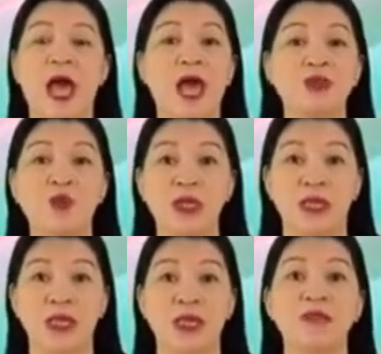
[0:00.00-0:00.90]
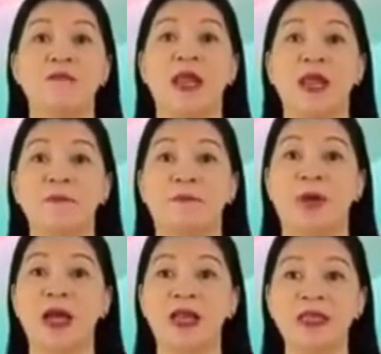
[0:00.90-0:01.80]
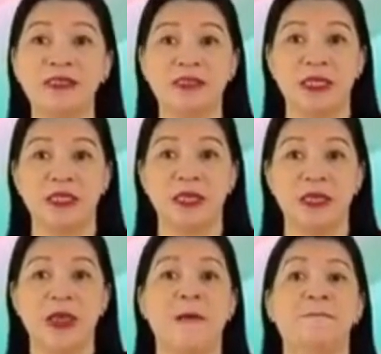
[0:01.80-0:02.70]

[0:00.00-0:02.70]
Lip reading: annually in Malaybalay City,